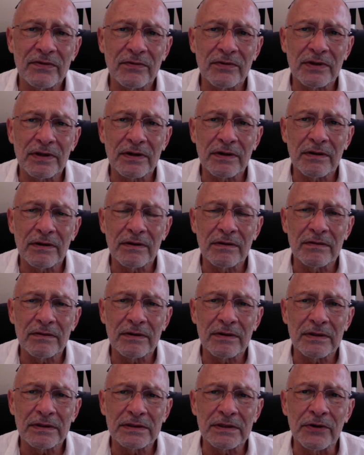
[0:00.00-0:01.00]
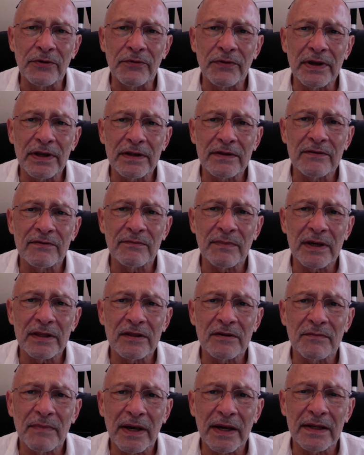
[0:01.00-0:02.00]
or the grid from
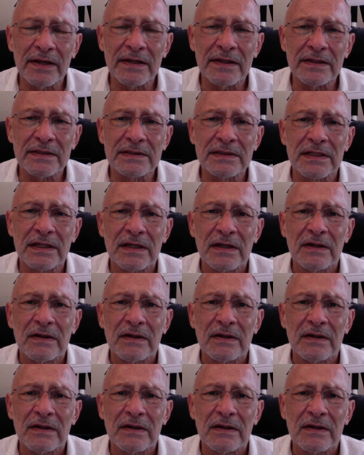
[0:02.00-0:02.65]
mathematics,